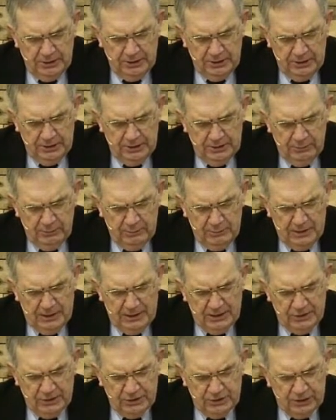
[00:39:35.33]
that we may
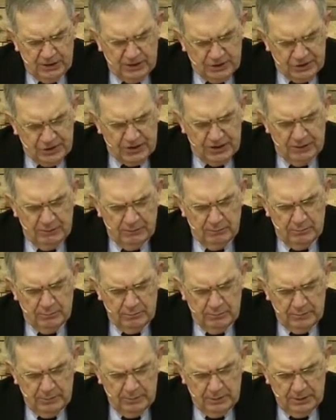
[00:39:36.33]
trust Him
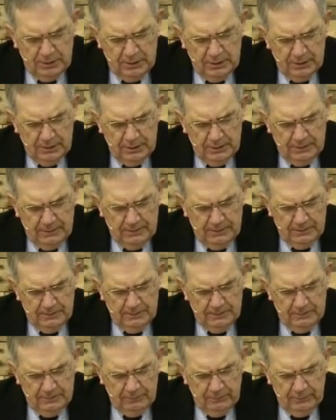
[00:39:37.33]

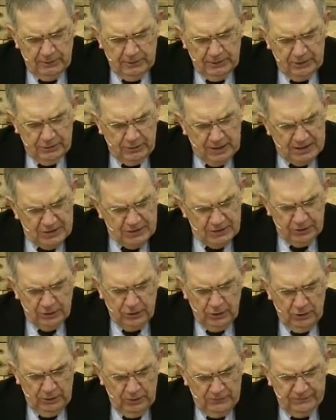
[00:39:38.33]
with greater
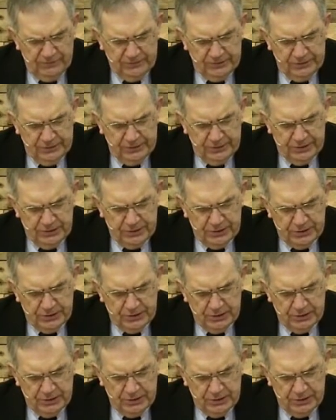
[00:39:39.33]
confidence,